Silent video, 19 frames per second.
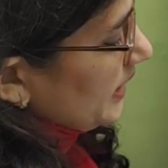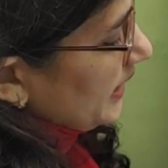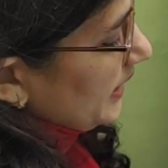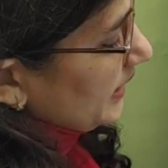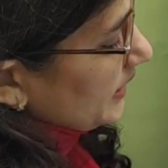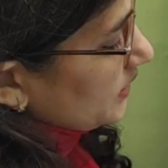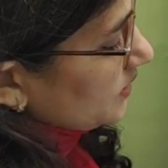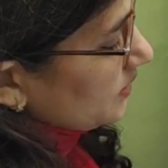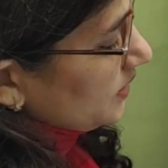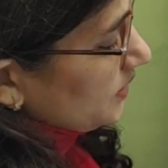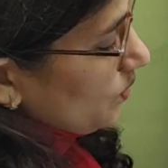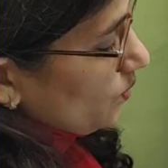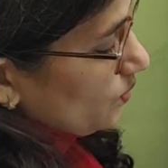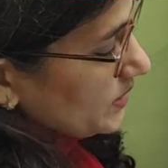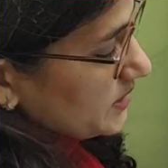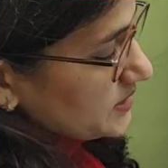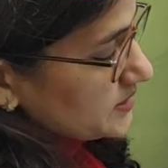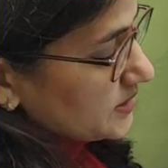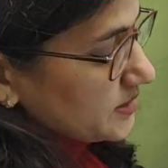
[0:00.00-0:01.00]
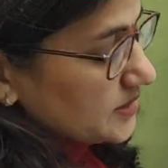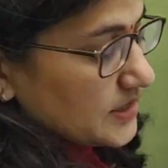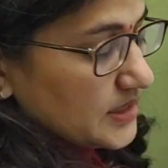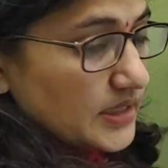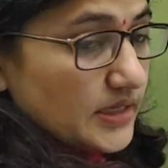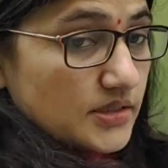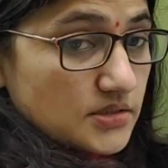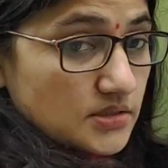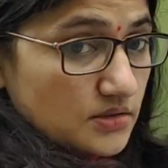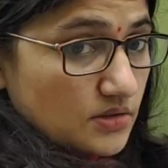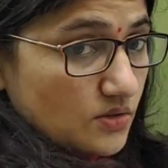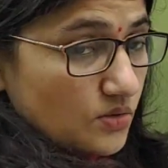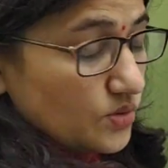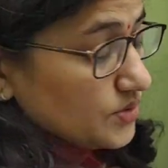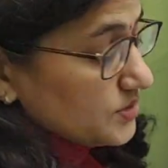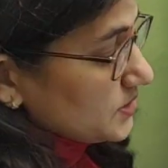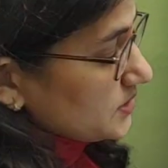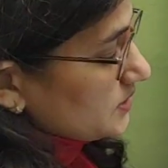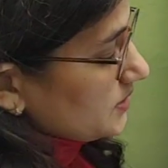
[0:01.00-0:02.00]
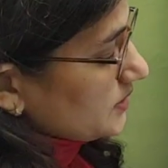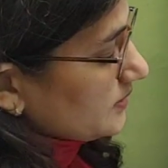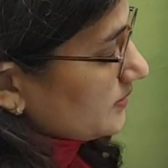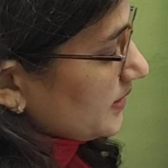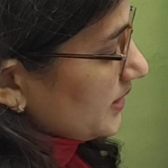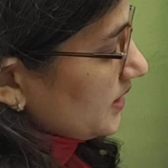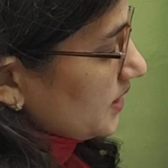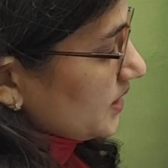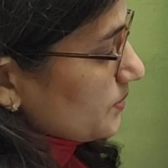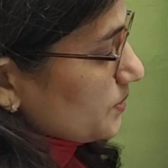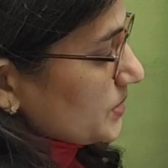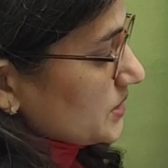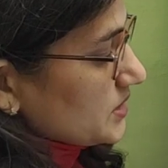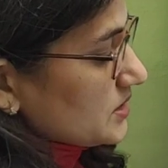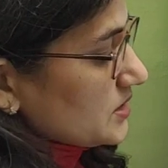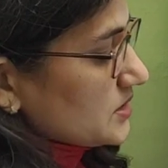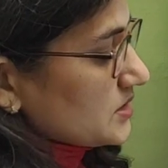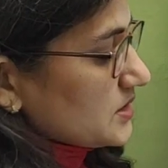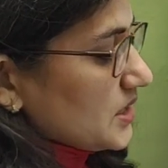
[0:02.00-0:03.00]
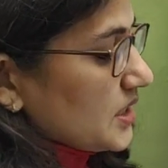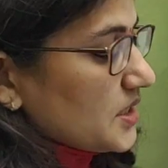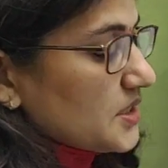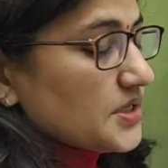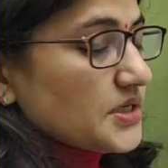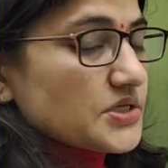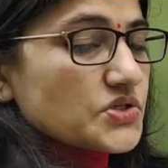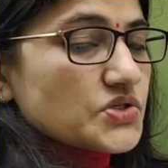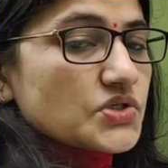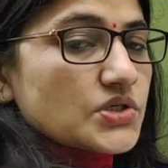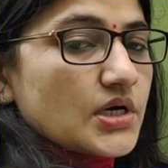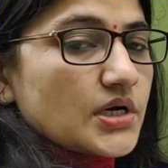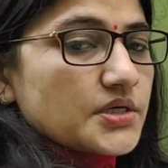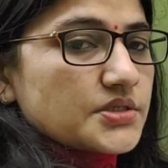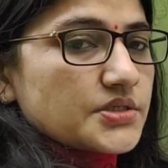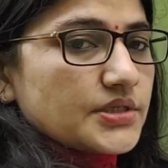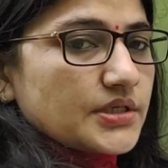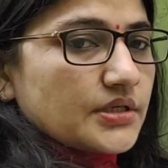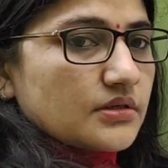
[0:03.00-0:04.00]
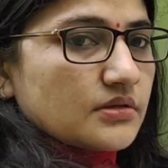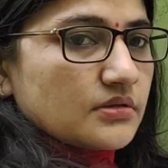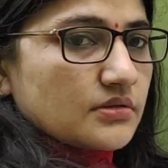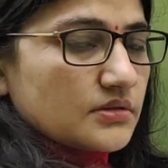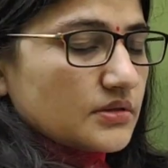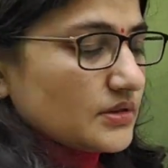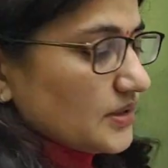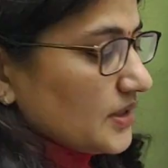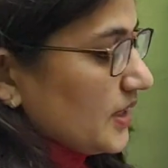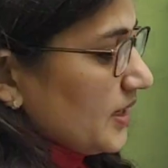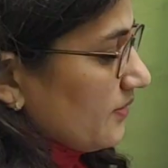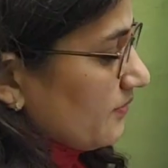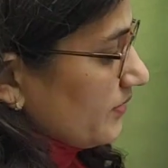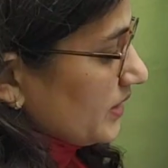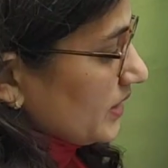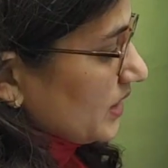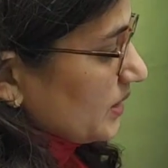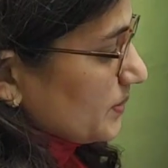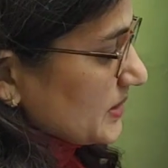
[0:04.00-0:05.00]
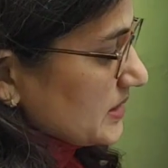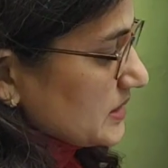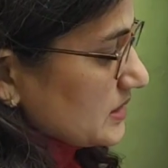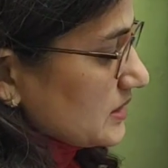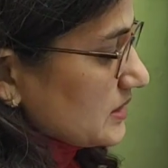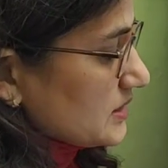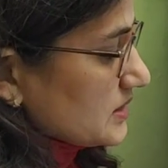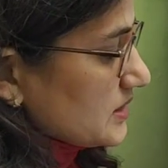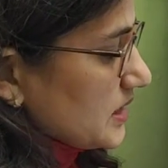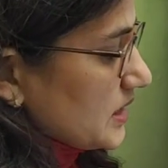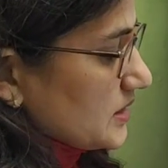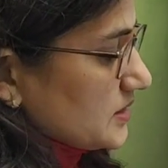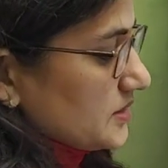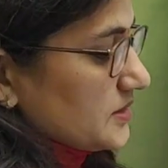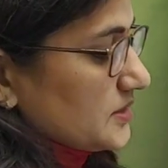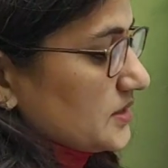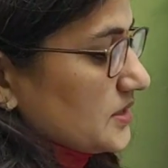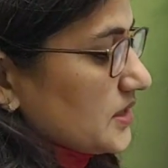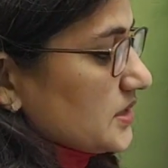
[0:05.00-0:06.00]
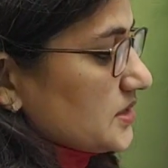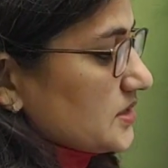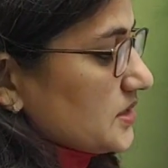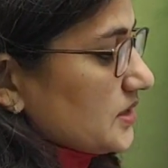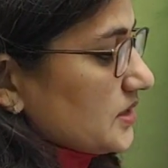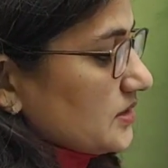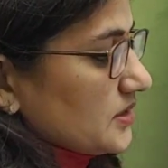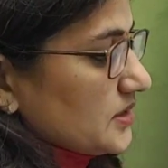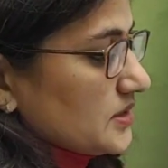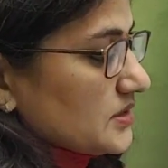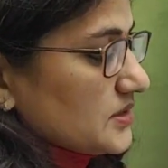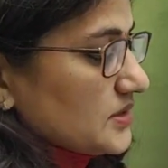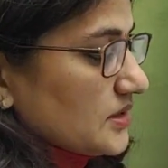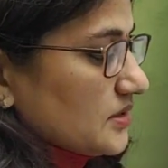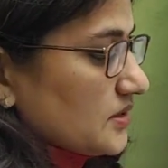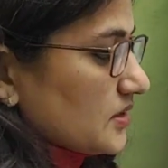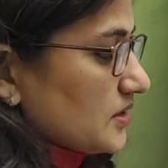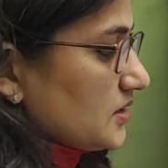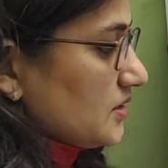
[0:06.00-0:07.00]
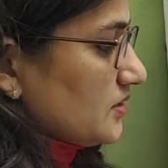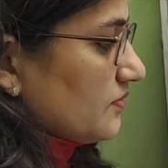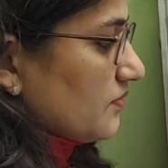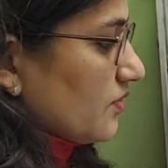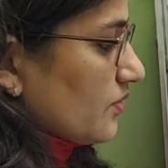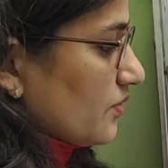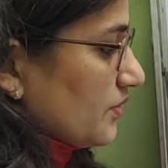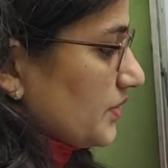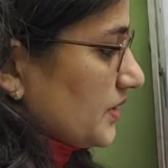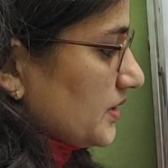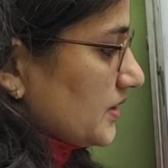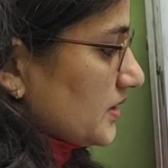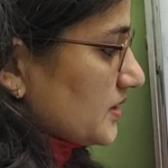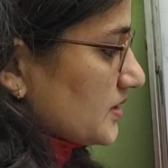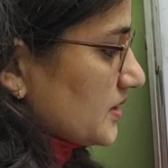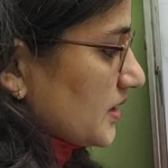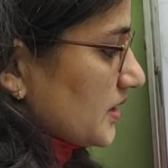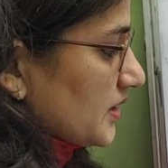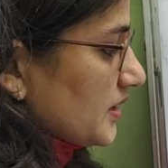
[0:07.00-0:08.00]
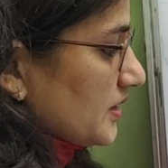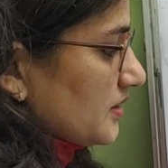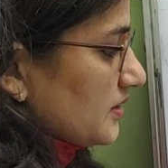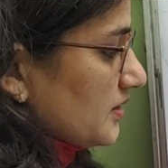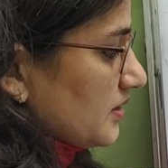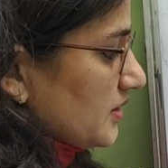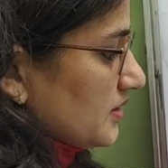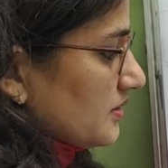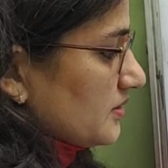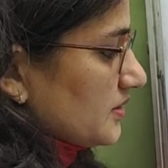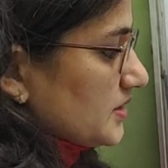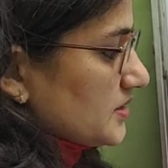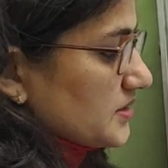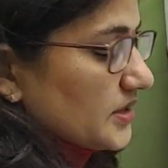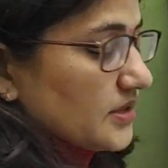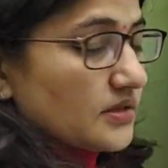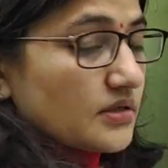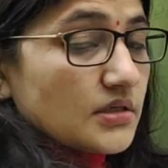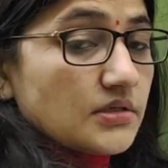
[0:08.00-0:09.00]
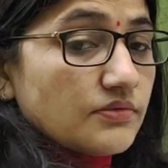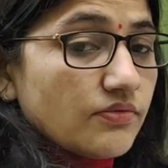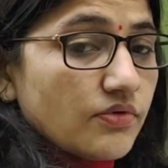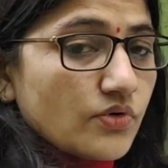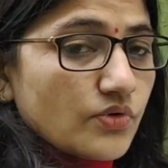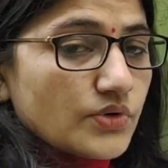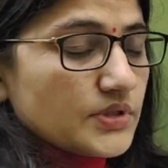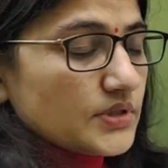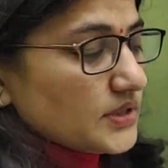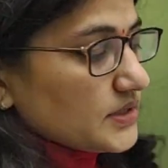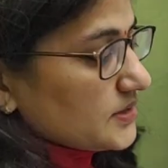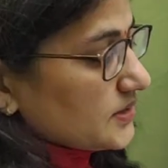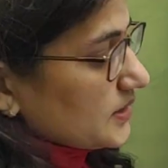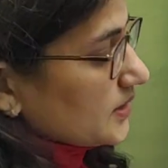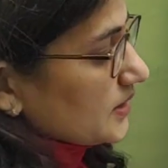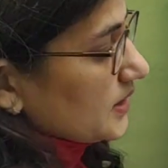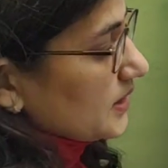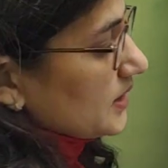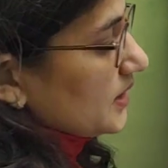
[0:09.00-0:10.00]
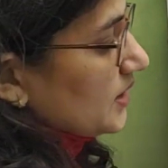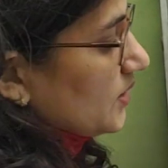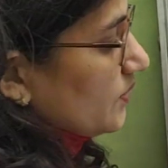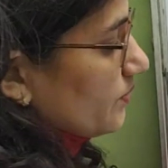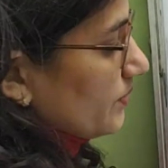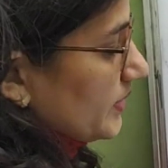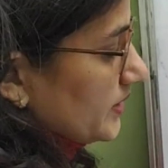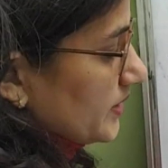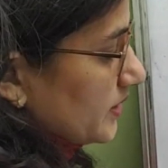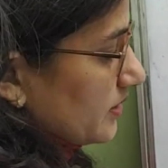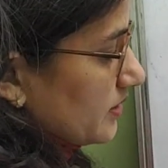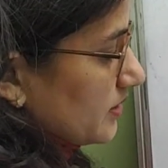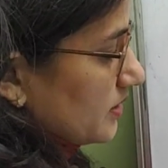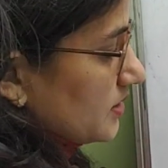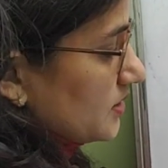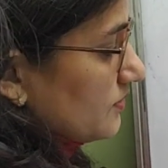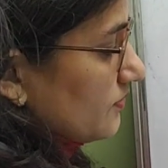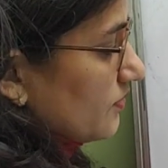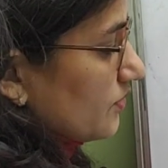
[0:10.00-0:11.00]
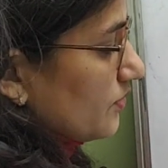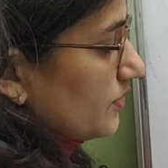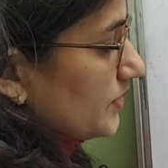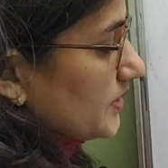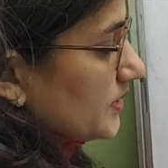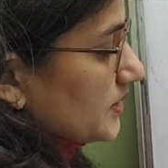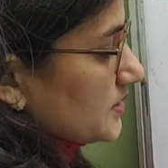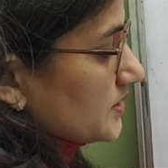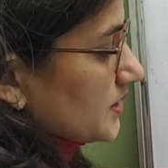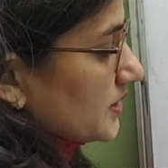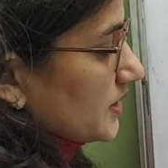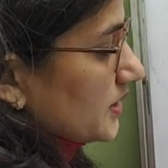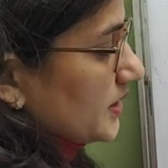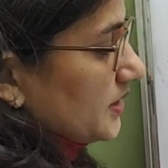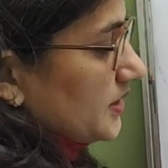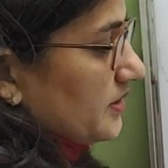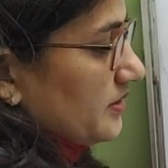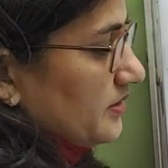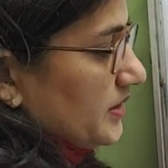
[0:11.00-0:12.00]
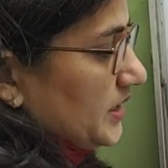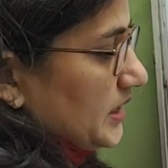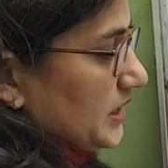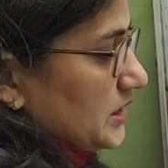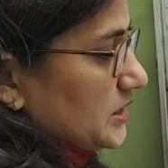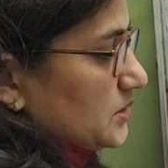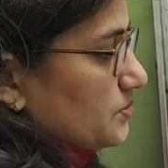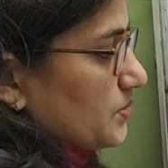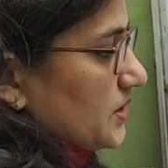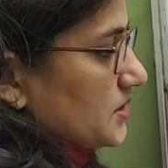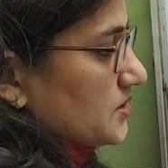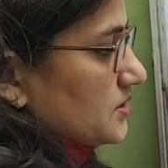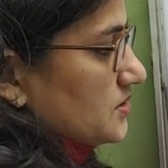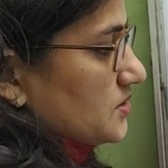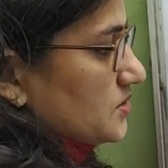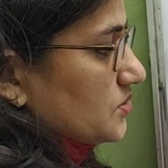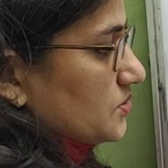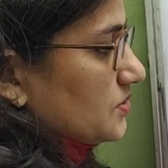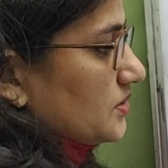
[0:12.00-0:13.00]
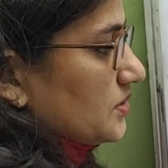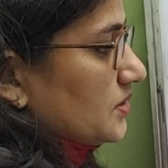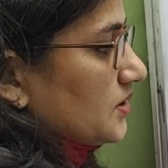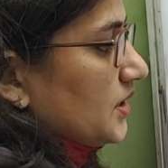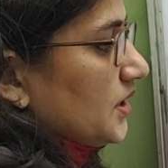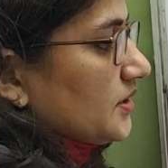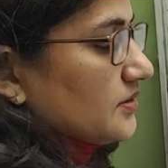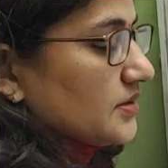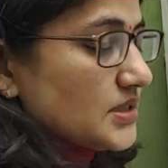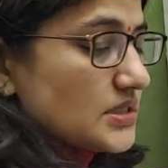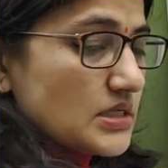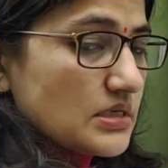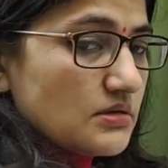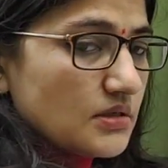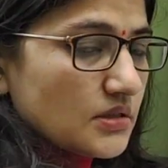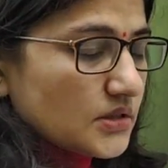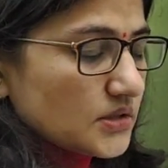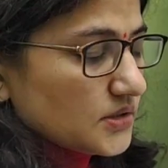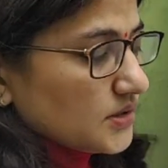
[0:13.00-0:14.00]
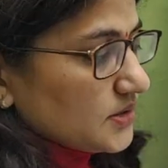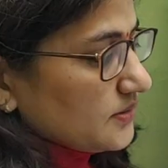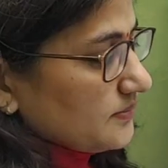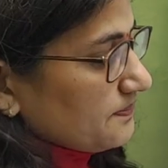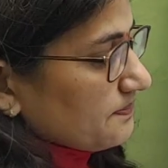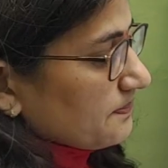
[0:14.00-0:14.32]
And once the key is closed, then capacitor start discharging. When capacitor starts discharging, there is a current flow in the circuit. There is a current flow in the circuit, and the current flow in the circuit, it is passes through this inductor.